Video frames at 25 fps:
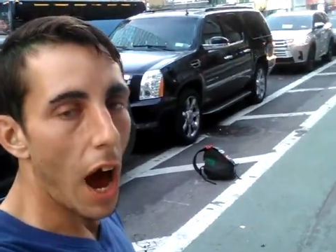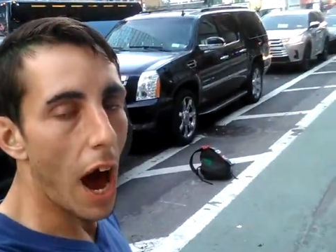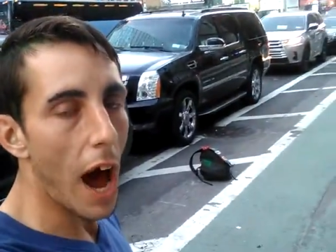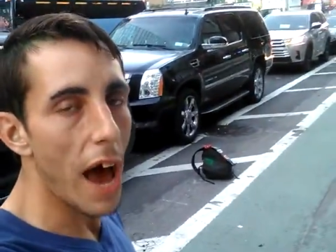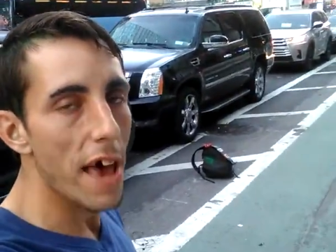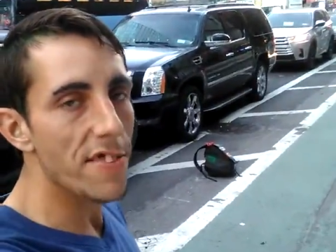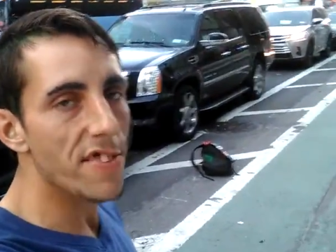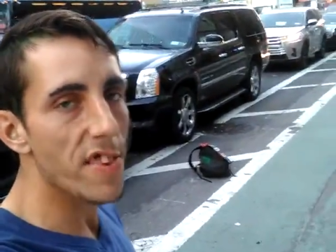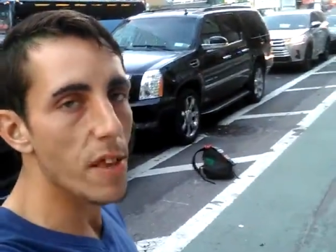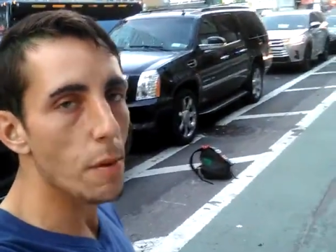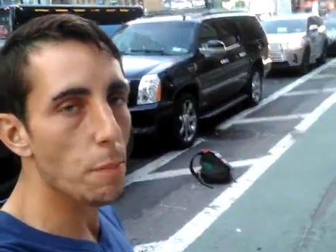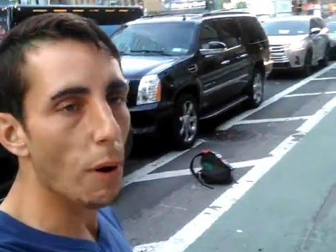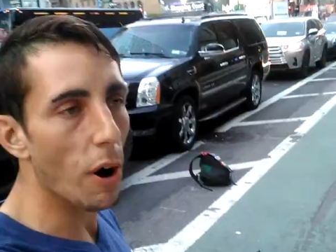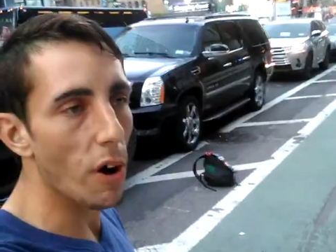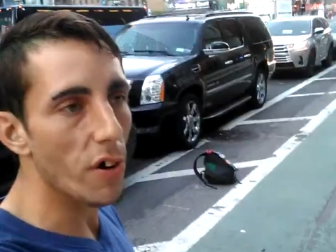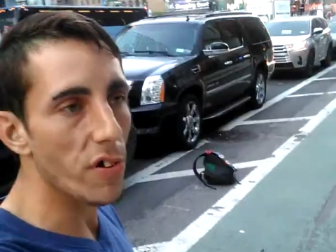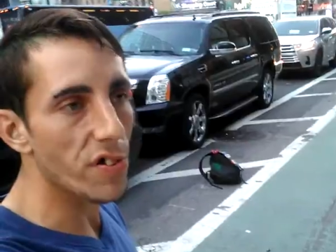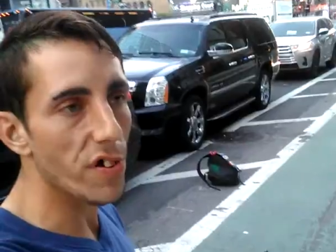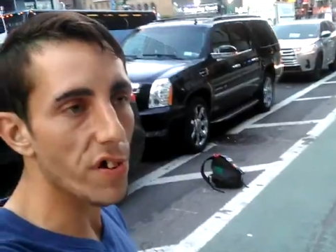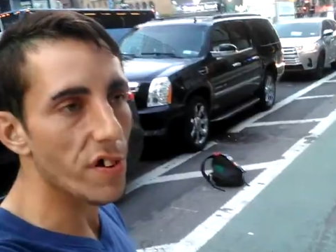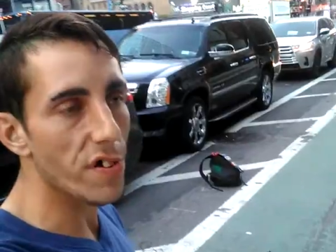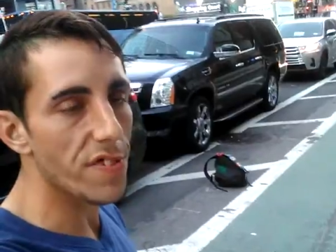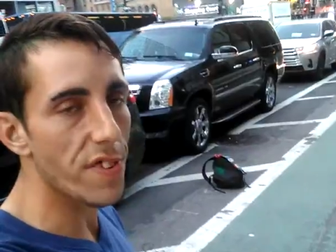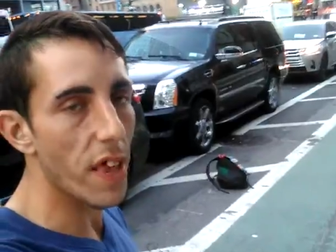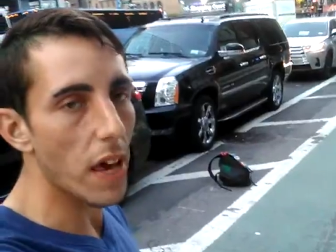I
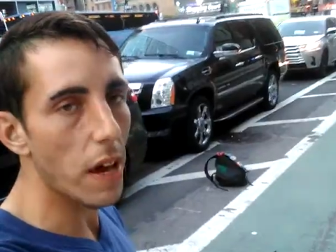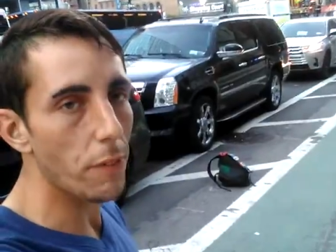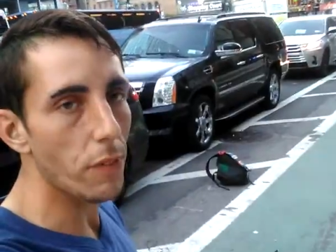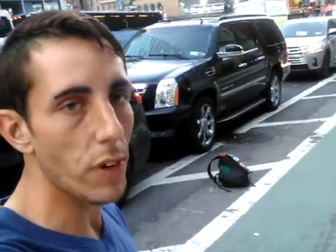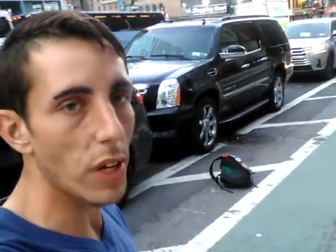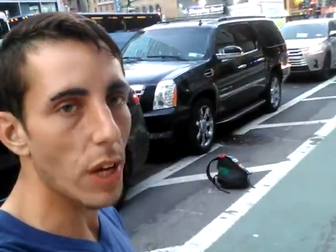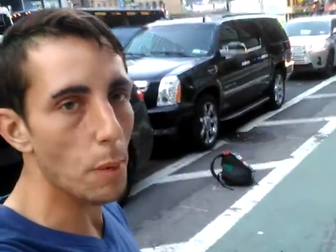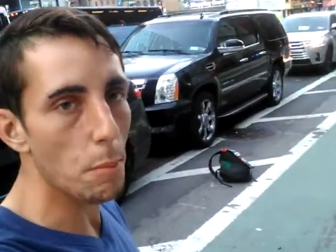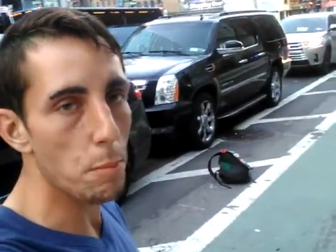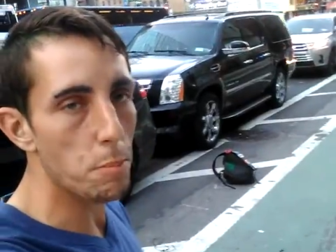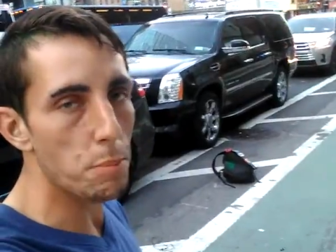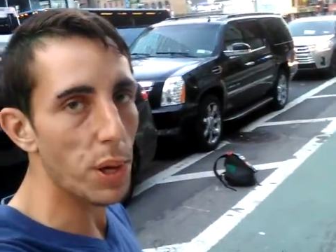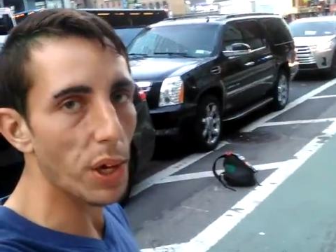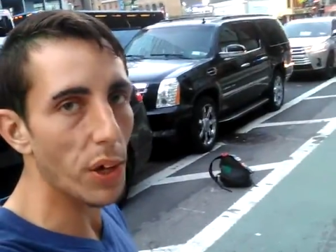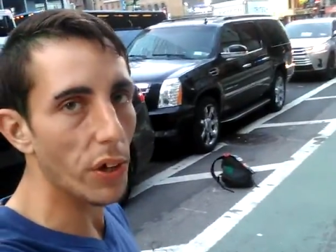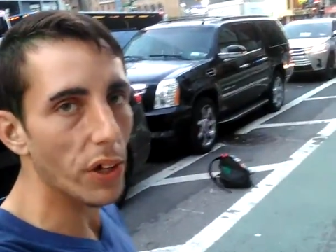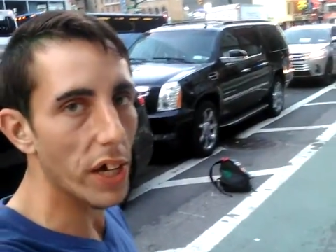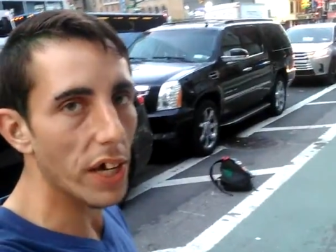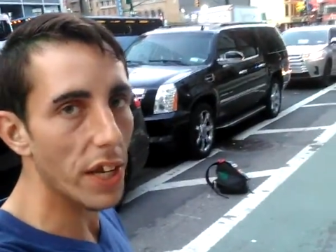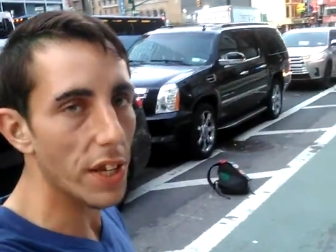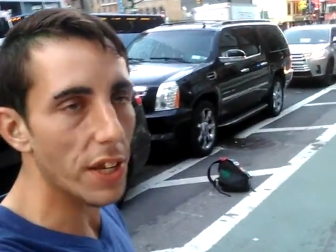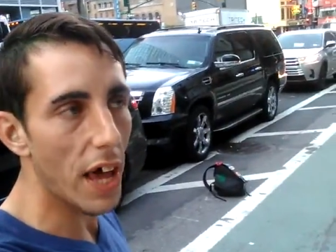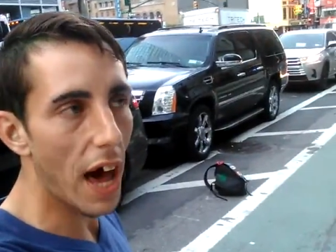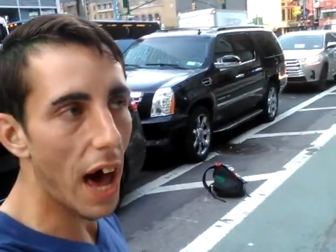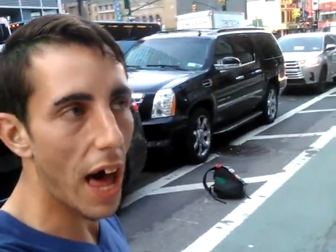suppose you're saving a
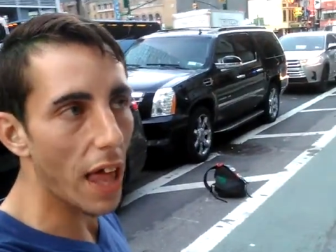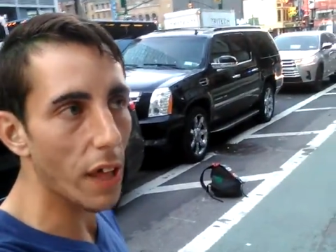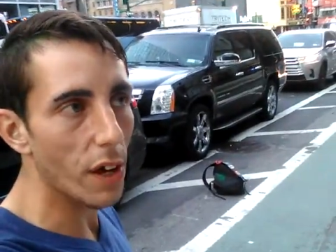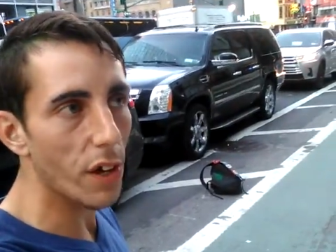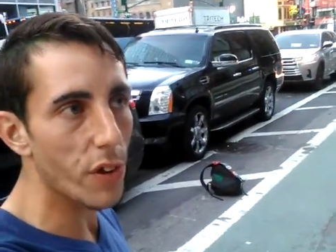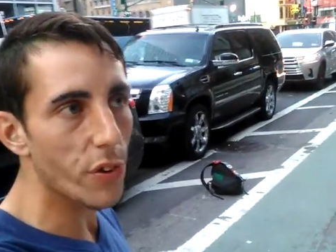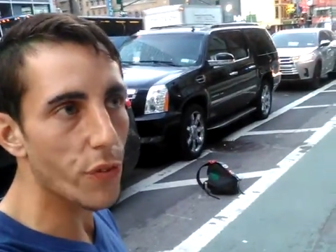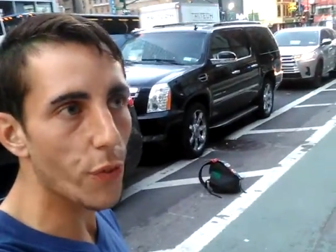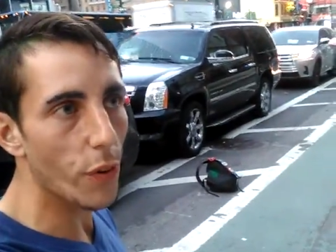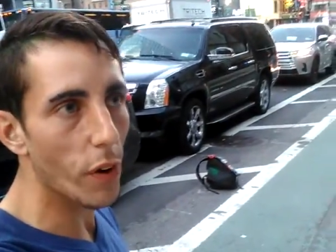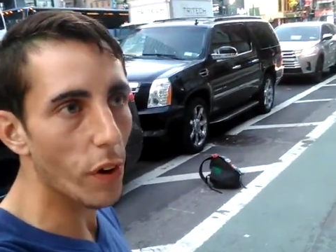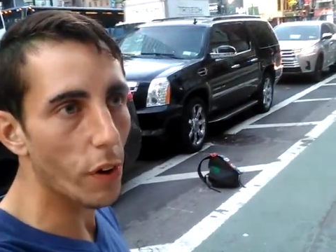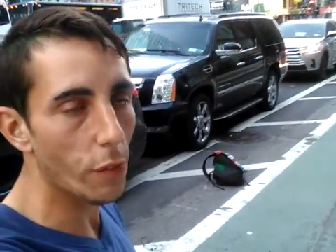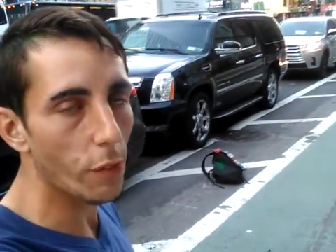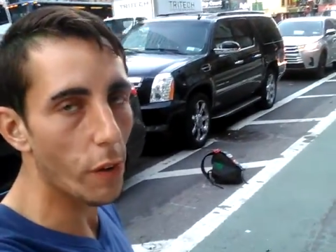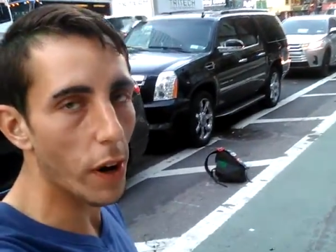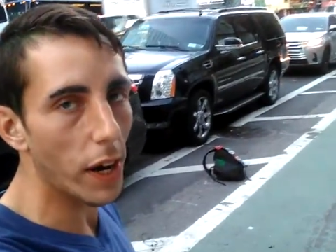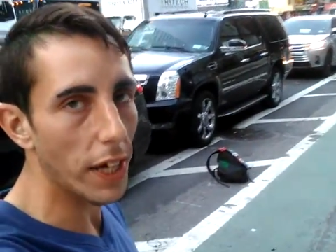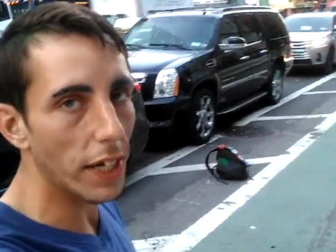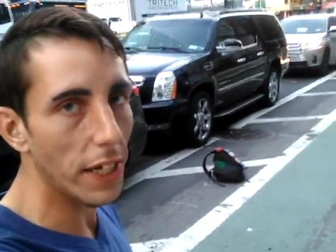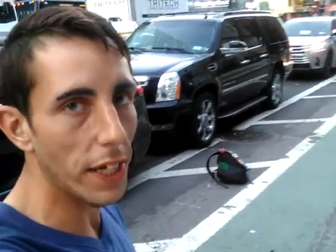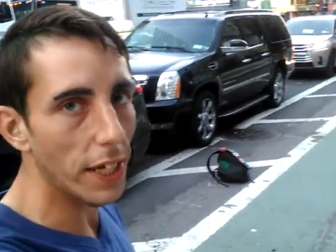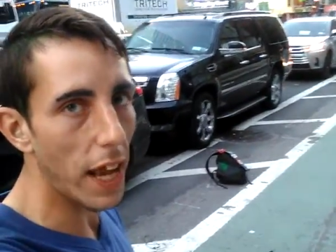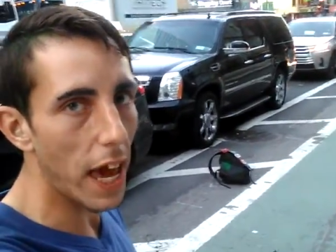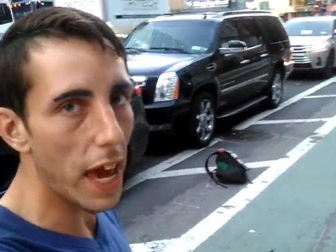billion dollars for a
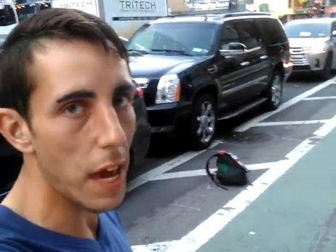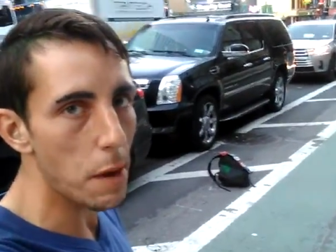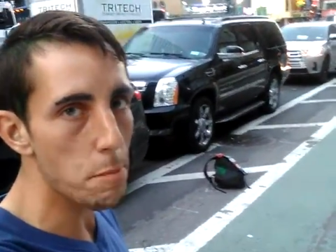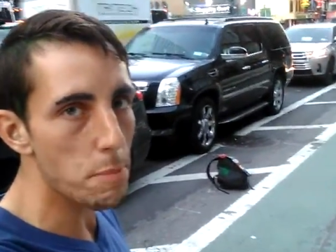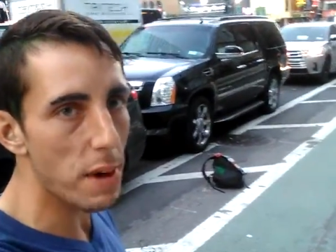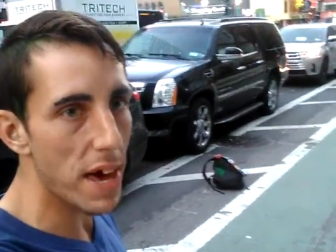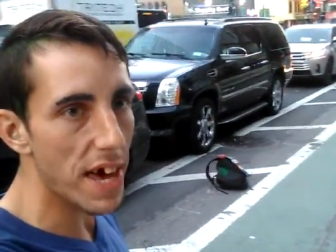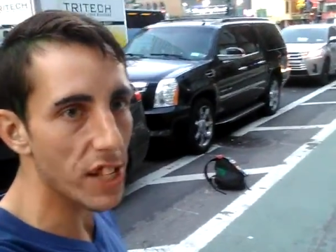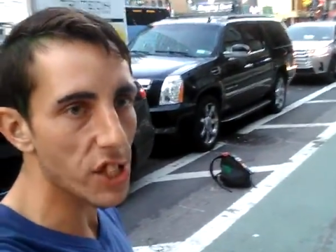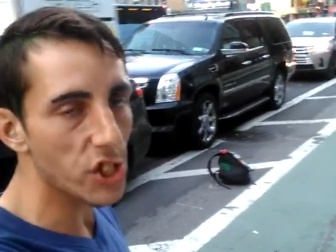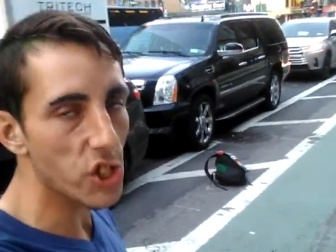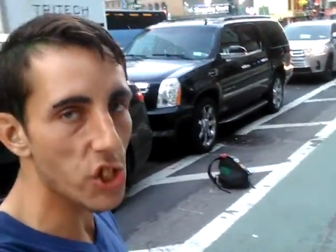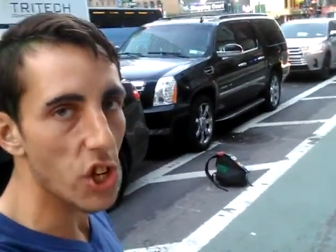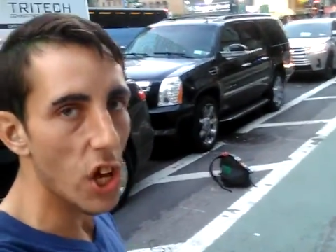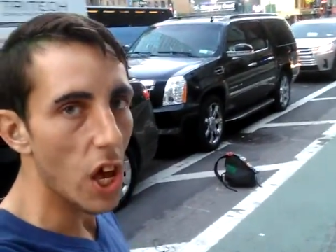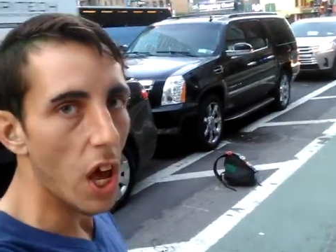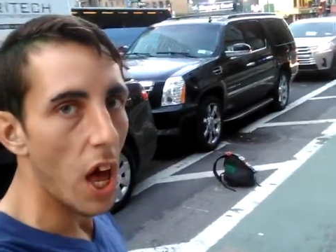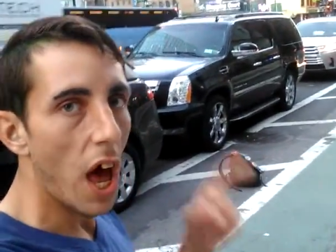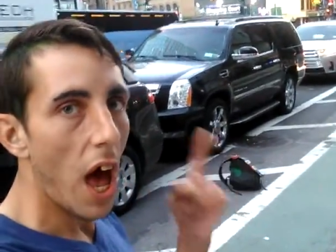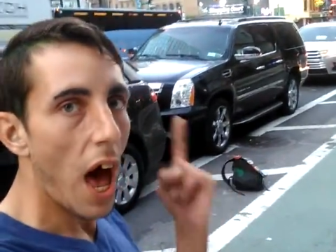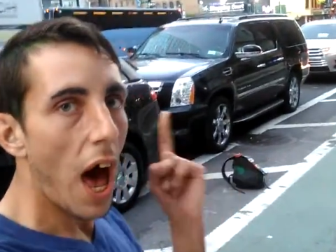rainy day, bitch.